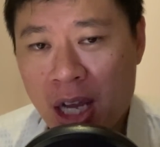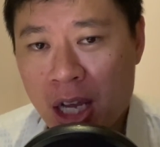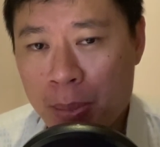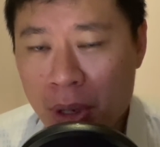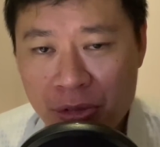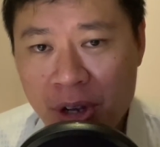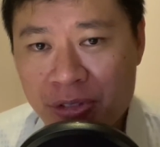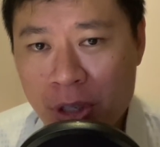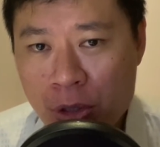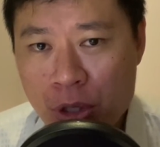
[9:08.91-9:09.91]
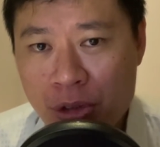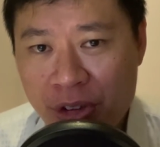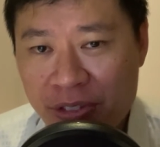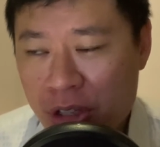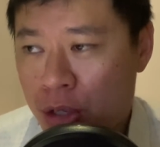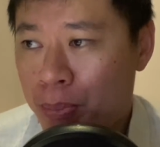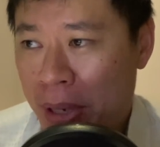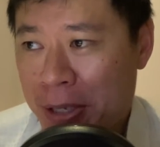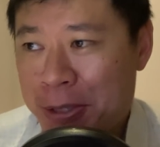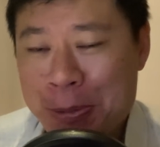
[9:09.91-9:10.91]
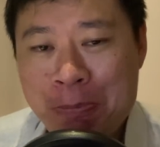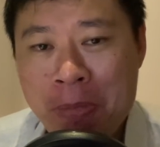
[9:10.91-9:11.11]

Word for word: are about 5,000 or 5,000 plus.